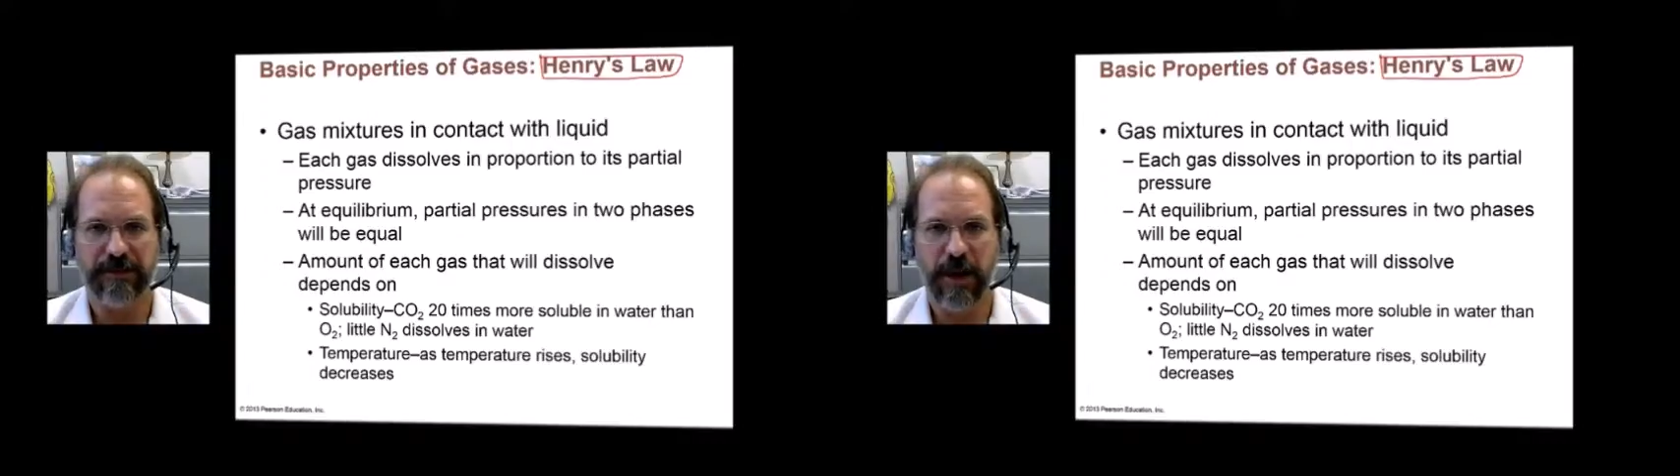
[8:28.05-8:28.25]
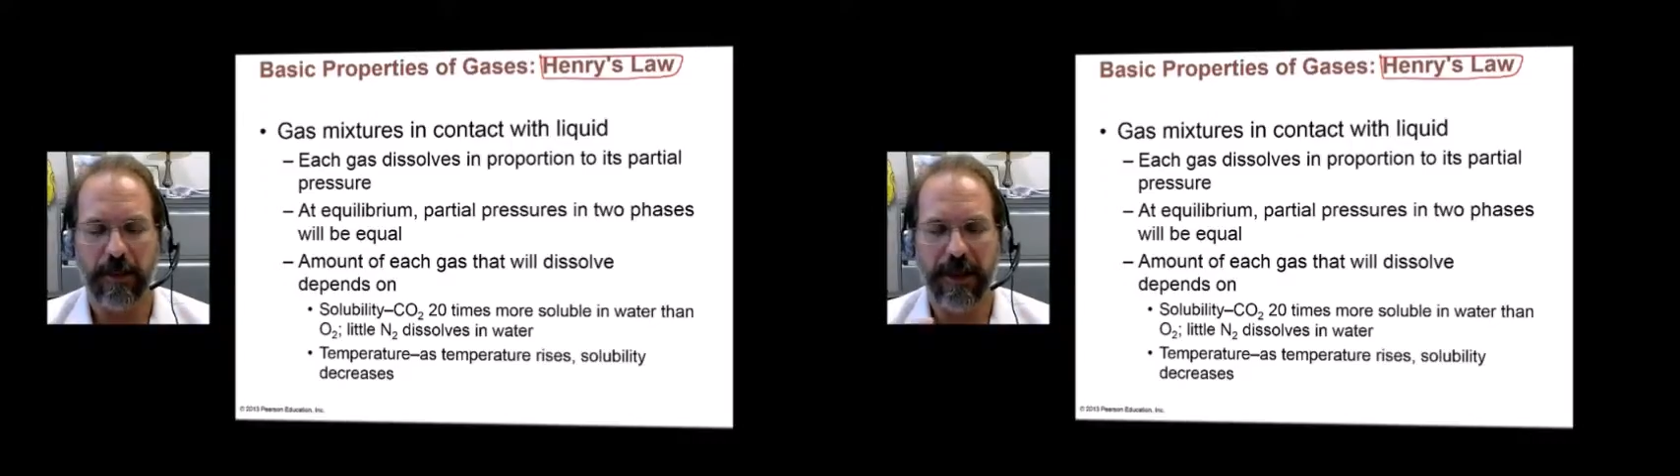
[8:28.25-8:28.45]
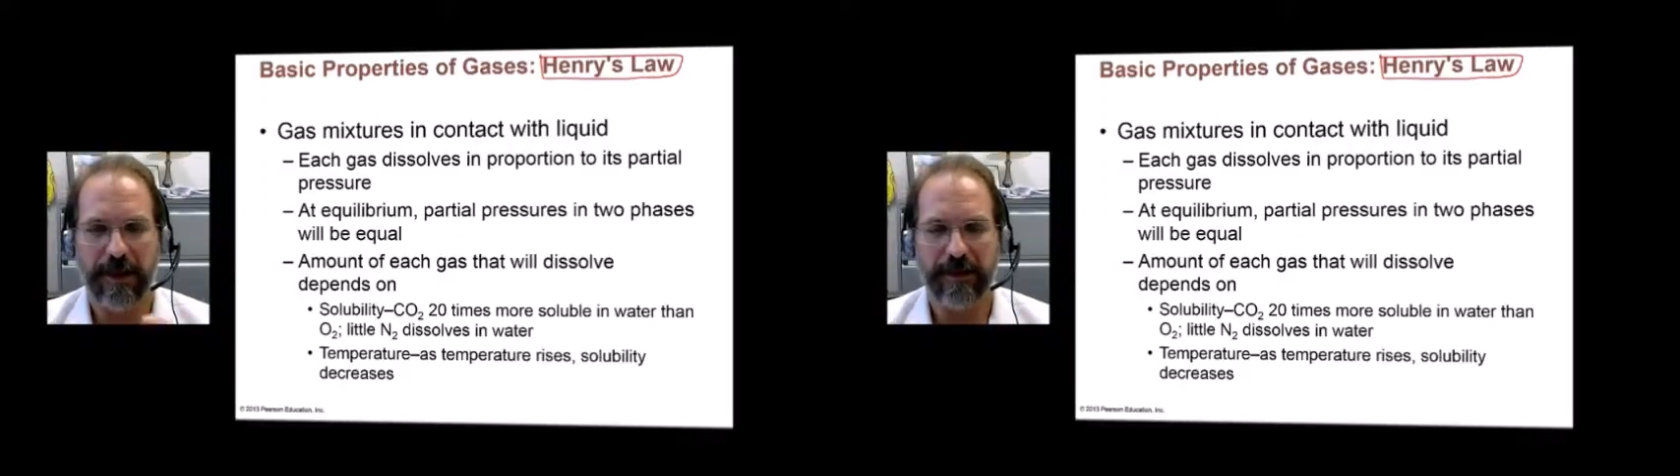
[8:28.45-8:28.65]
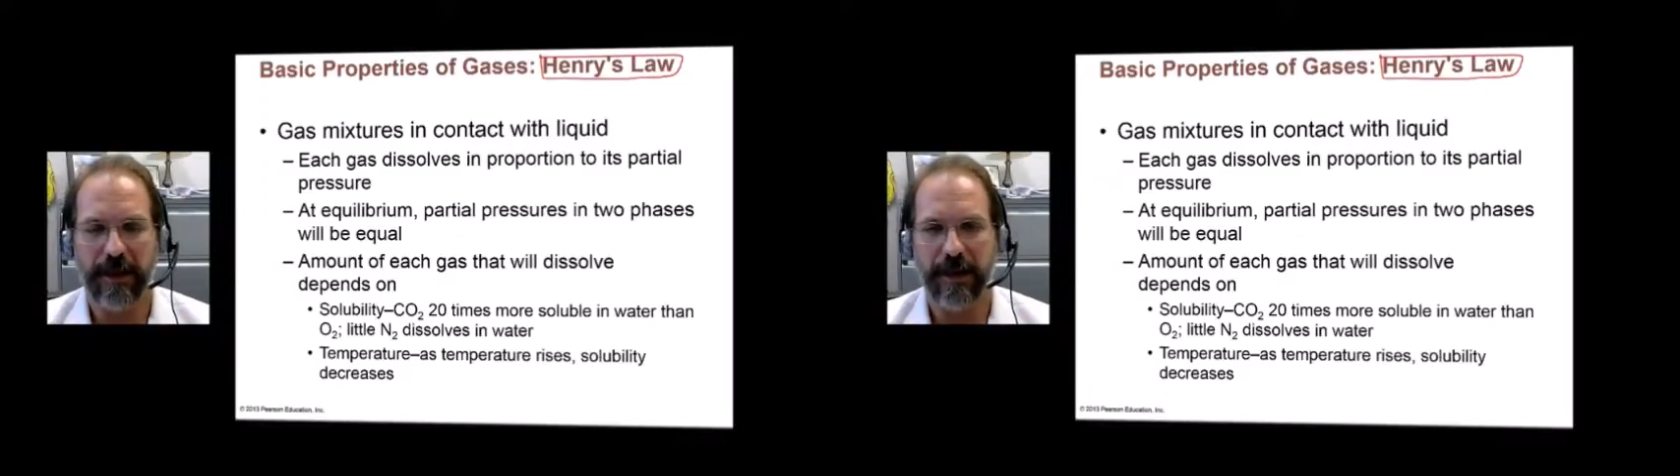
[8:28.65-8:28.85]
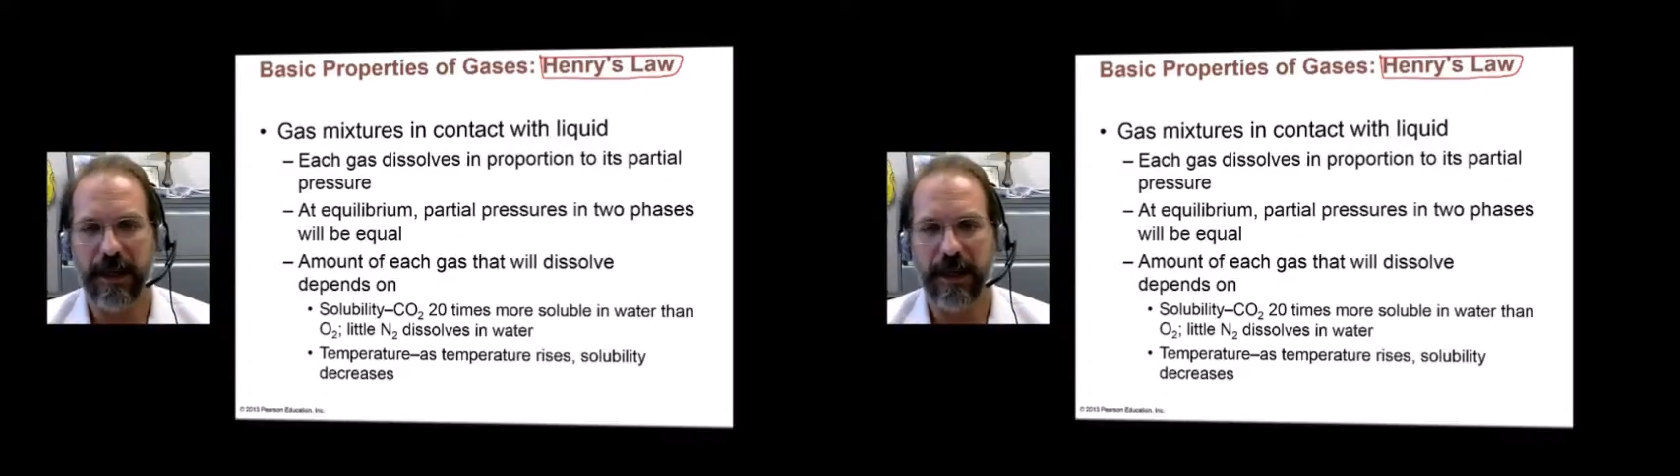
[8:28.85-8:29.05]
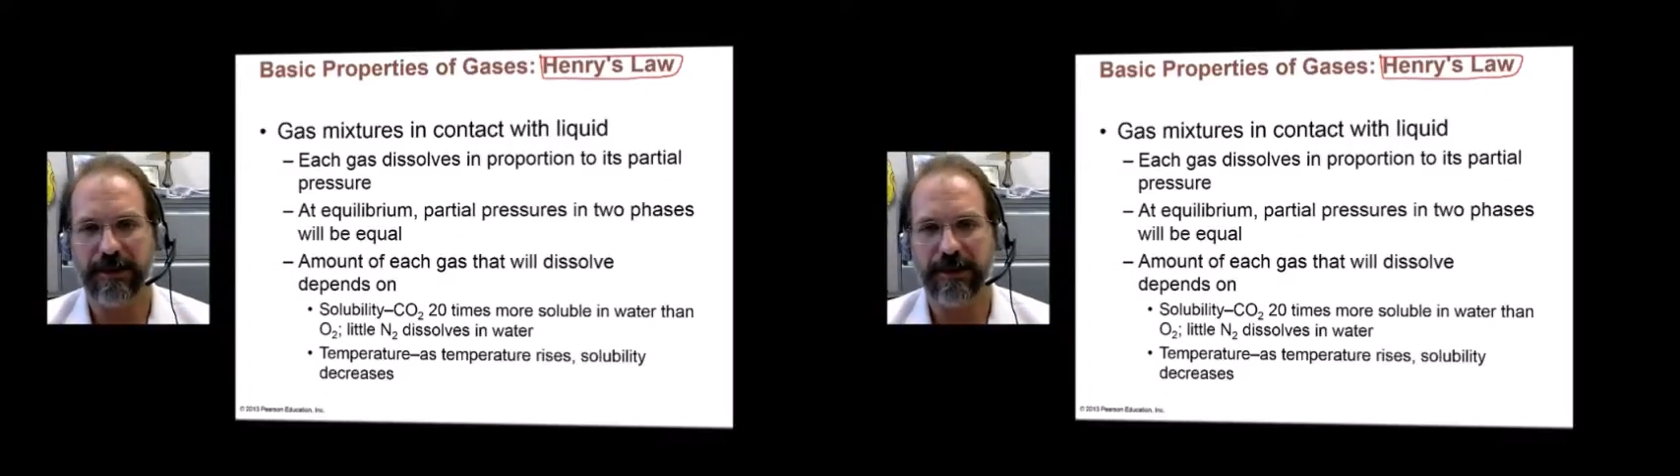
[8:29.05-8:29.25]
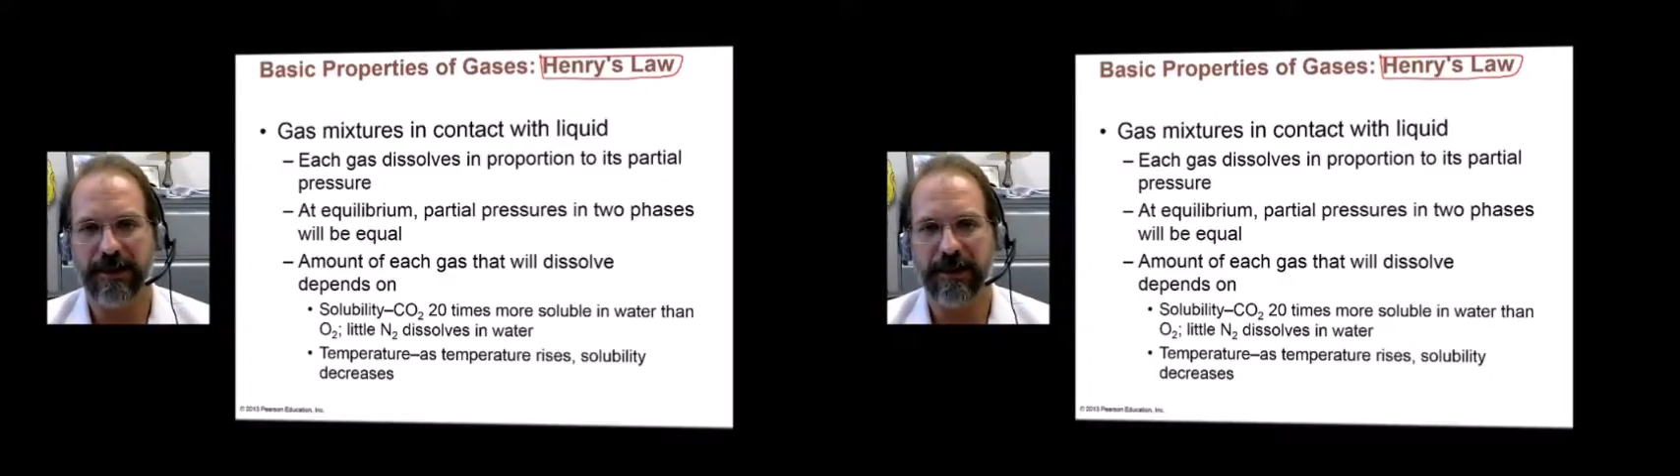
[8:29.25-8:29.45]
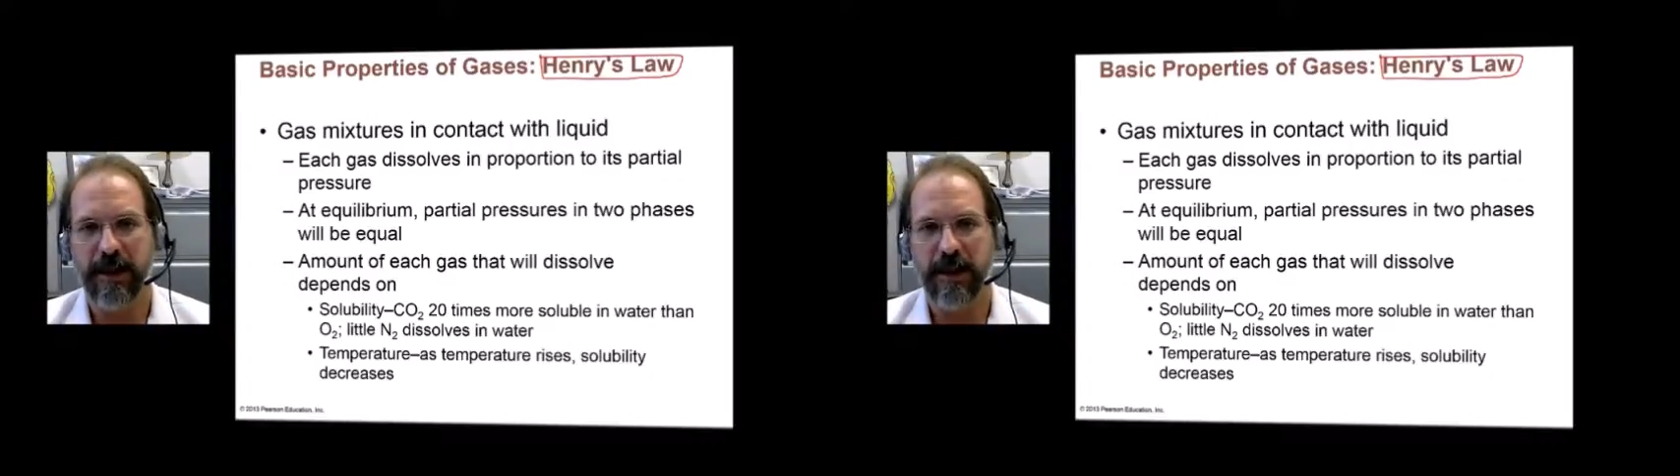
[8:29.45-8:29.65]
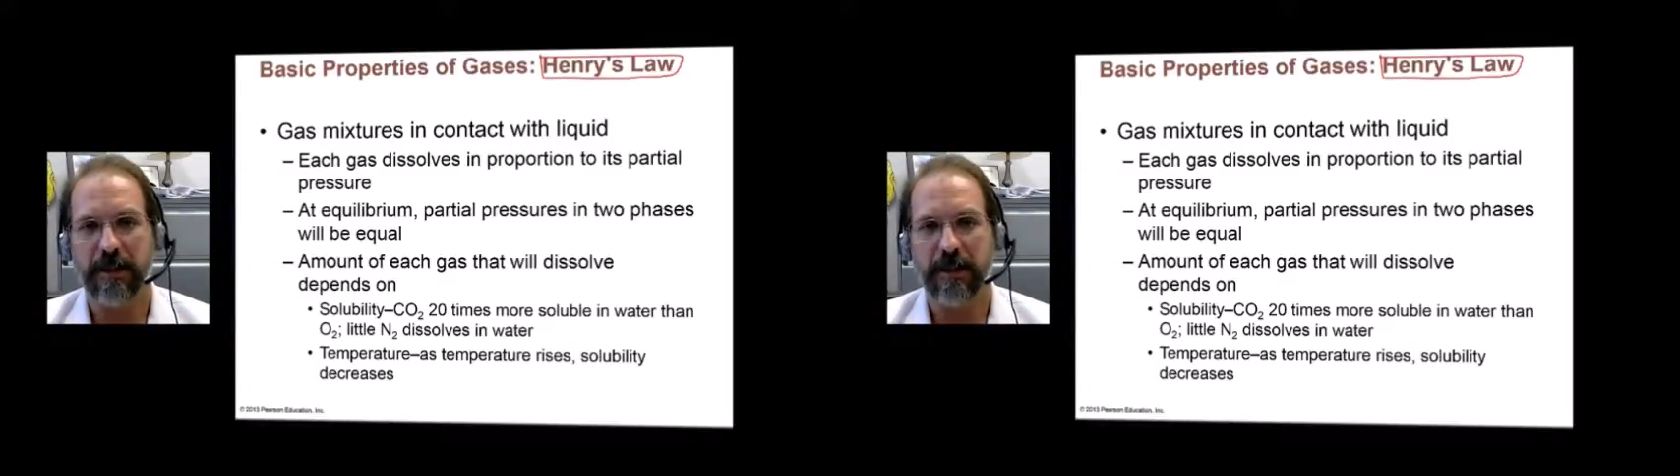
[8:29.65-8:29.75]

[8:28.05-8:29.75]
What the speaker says: carbon dioxide and oxygen,